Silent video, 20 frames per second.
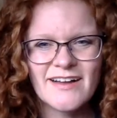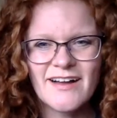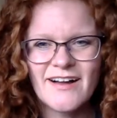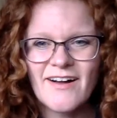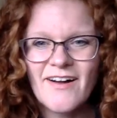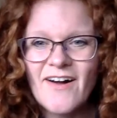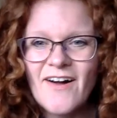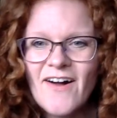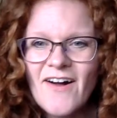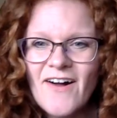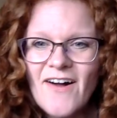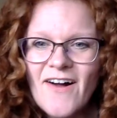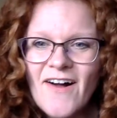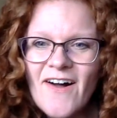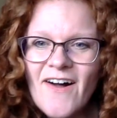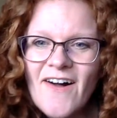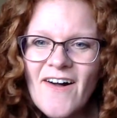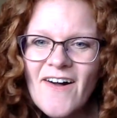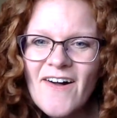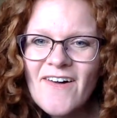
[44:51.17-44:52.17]

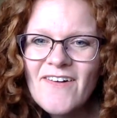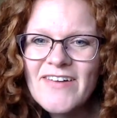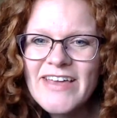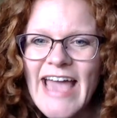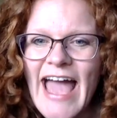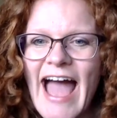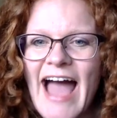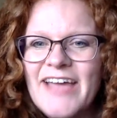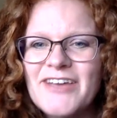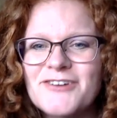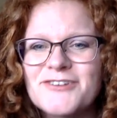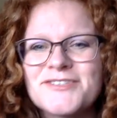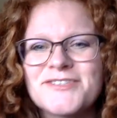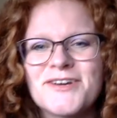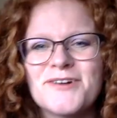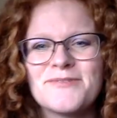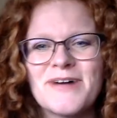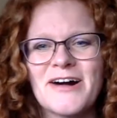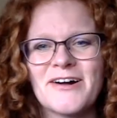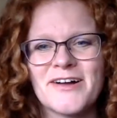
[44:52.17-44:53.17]
oh yeah, you're
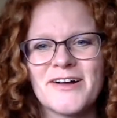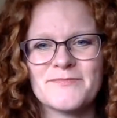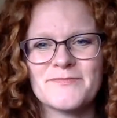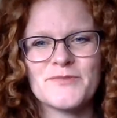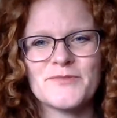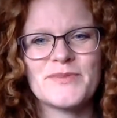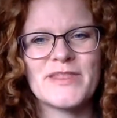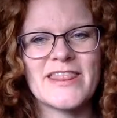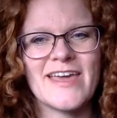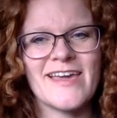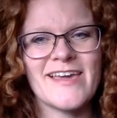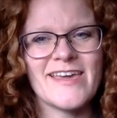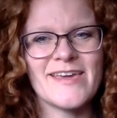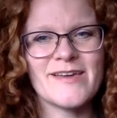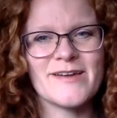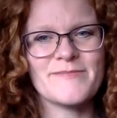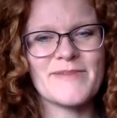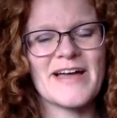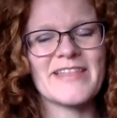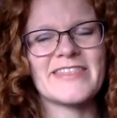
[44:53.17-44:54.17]
so welcome. You've been
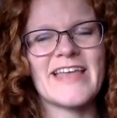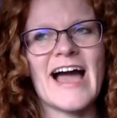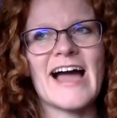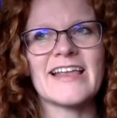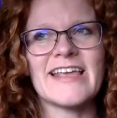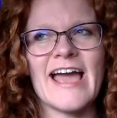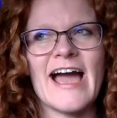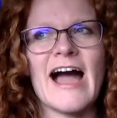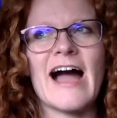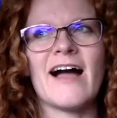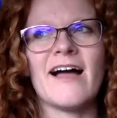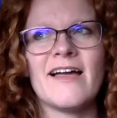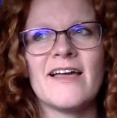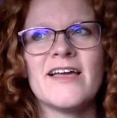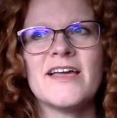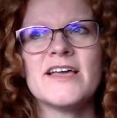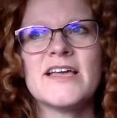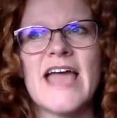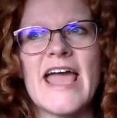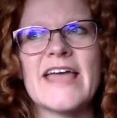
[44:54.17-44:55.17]
thinking about that. Yeah.
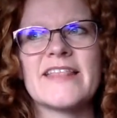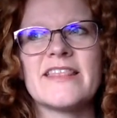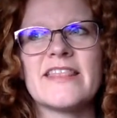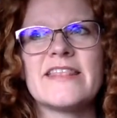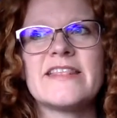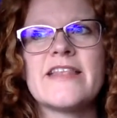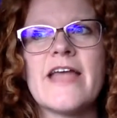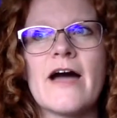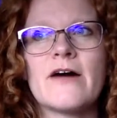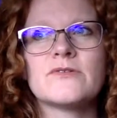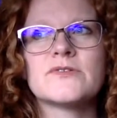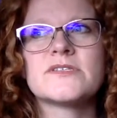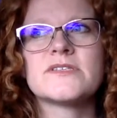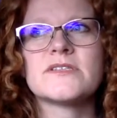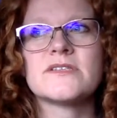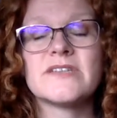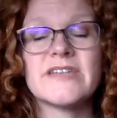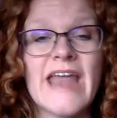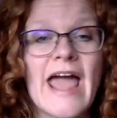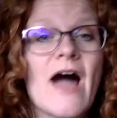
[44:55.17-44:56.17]
And now's,
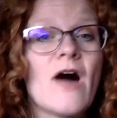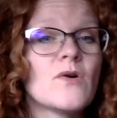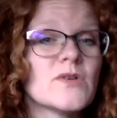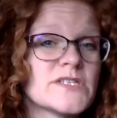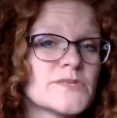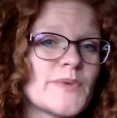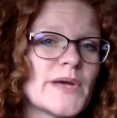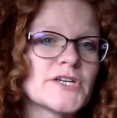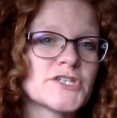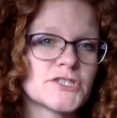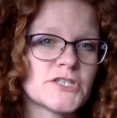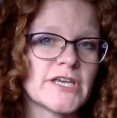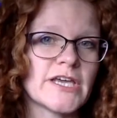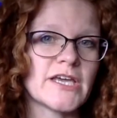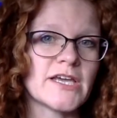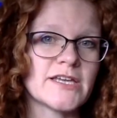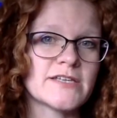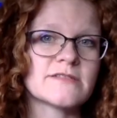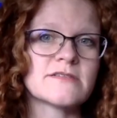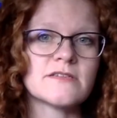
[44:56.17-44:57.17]
now
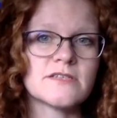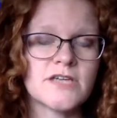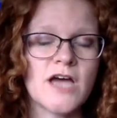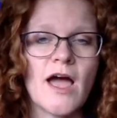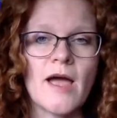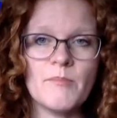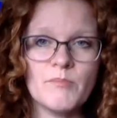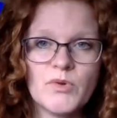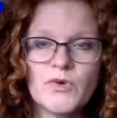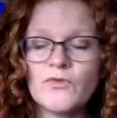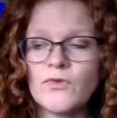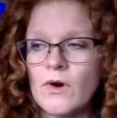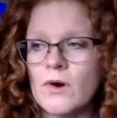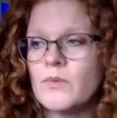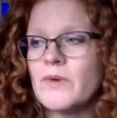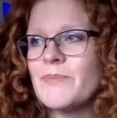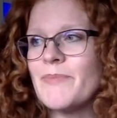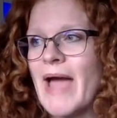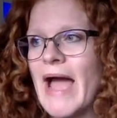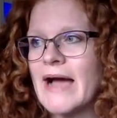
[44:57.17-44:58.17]
especially is the time before
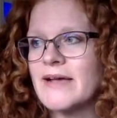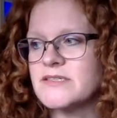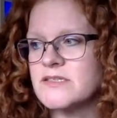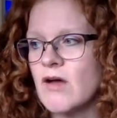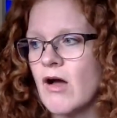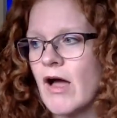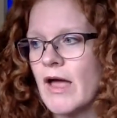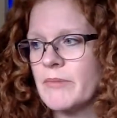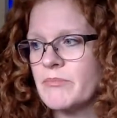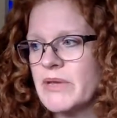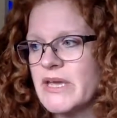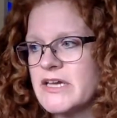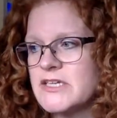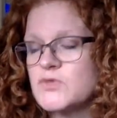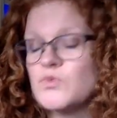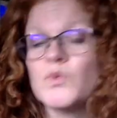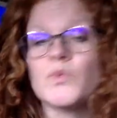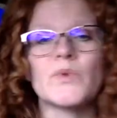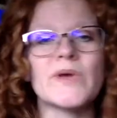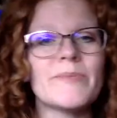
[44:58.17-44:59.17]
we pass on, because
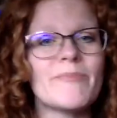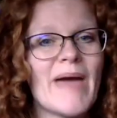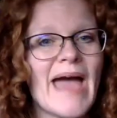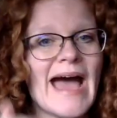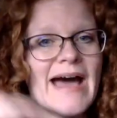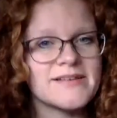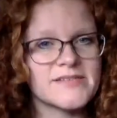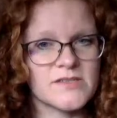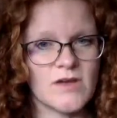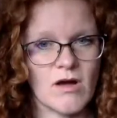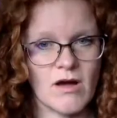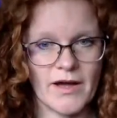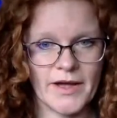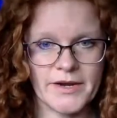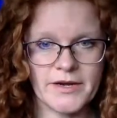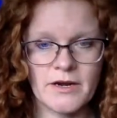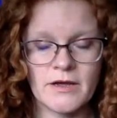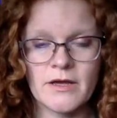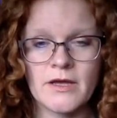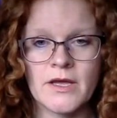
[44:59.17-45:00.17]
when we pass on,
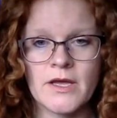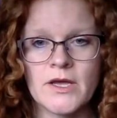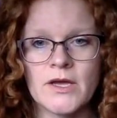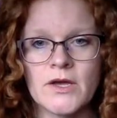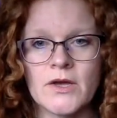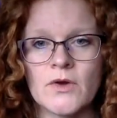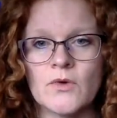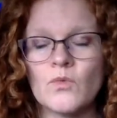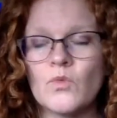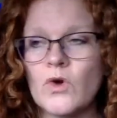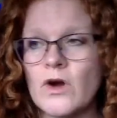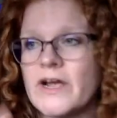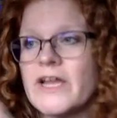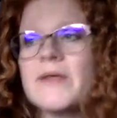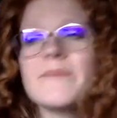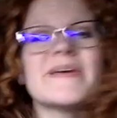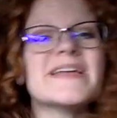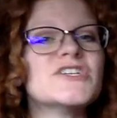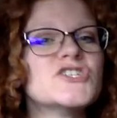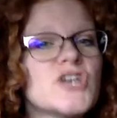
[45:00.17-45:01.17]
we're going to
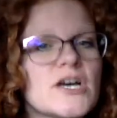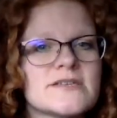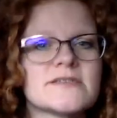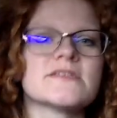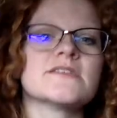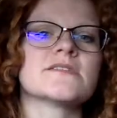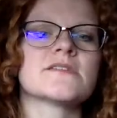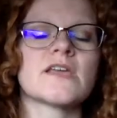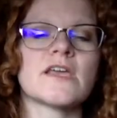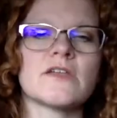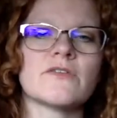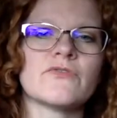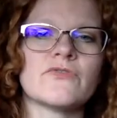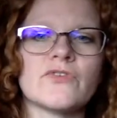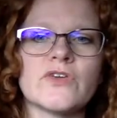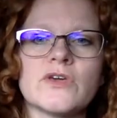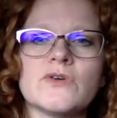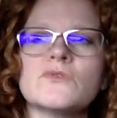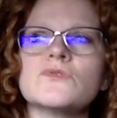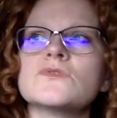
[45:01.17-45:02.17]
be just as
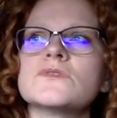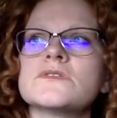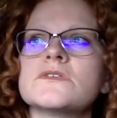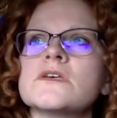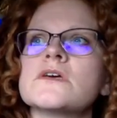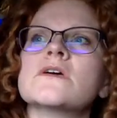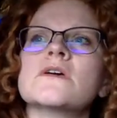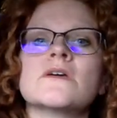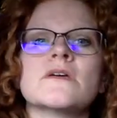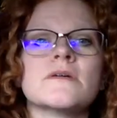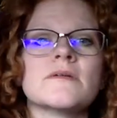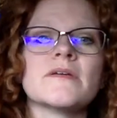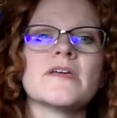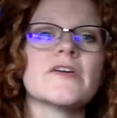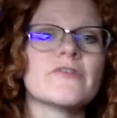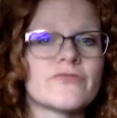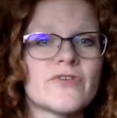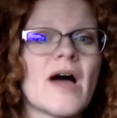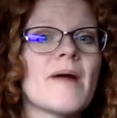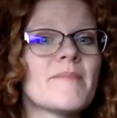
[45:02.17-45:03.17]
confused,
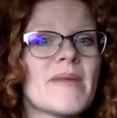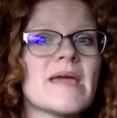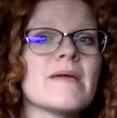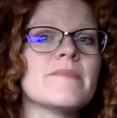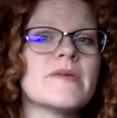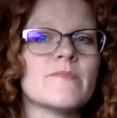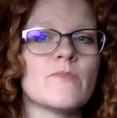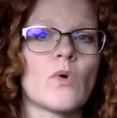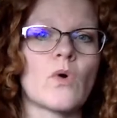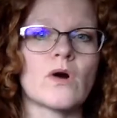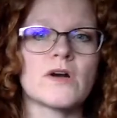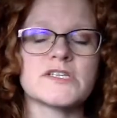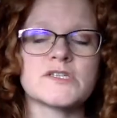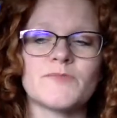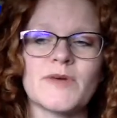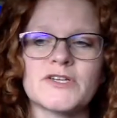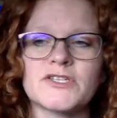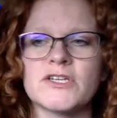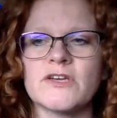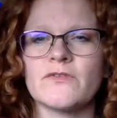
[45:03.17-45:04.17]
if not maybe more,
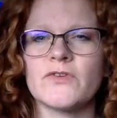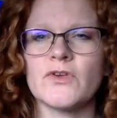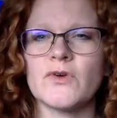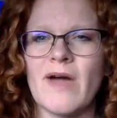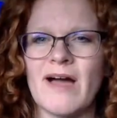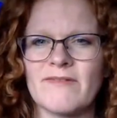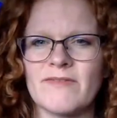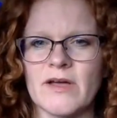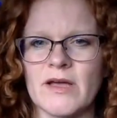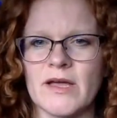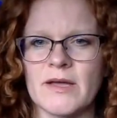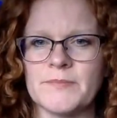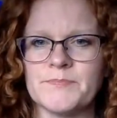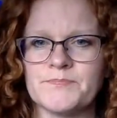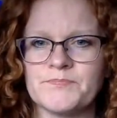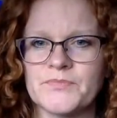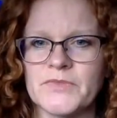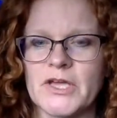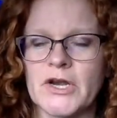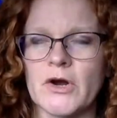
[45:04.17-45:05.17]
especially if you have a,
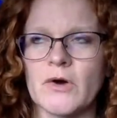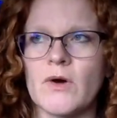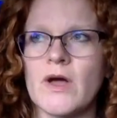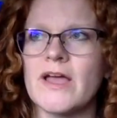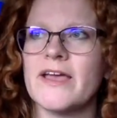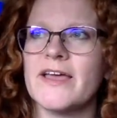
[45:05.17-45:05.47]
you know,